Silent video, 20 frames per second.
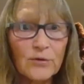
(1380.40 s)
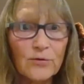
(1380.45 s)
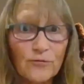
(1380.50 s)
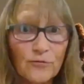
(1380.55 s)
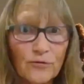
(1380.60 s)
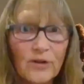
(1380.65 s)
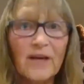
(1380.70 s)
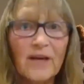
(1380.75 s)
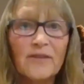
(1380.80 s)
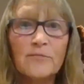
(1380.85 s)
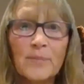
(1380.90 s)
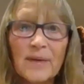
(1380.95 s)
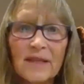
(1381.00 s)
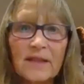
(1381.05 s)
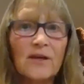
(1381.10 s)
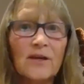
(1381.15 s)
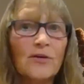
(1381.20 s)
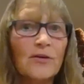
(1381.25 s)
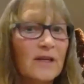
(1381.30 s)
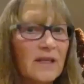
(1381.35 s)
beautiful i've
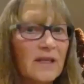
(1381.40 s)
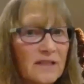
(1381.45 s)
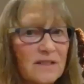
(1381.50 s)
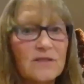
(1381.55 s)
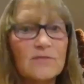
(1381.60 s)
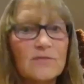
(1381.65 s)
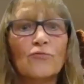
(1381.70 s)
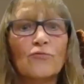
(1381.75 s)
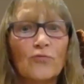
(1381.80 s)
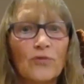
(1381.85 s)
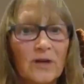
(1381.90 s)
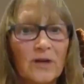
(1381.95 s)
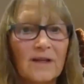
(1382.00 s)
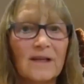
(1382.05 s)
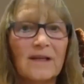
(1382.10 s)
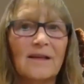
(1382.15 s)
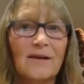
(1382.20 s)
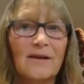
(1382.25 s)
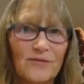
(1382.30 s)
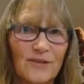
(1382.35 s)
been there and it's
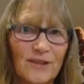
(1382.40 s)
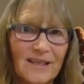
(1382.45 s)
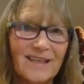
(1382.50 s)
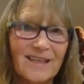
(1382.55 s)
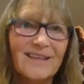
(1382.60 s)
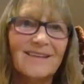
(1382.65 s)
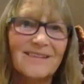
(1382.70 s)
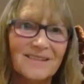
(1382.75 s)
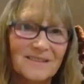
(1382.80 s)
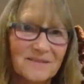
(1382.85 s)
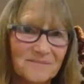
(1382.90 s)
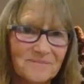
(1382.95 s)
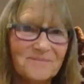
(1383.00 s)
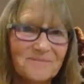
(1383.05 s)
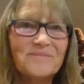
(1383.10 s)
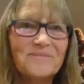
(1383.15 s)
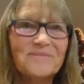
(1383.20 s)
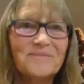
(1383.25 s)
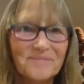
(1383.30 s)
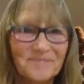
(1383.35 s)
really lovely
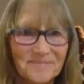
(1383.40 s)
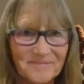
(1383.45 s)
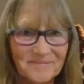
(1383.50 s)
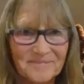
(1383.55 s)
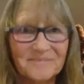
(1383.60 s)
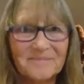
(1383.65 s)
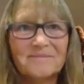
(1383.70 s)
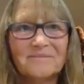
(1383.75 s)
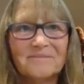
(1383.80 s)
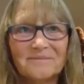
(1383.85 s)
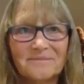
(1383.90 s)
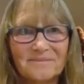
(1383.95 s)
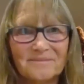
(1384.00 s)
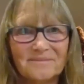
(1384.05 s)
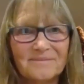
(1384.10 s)
yes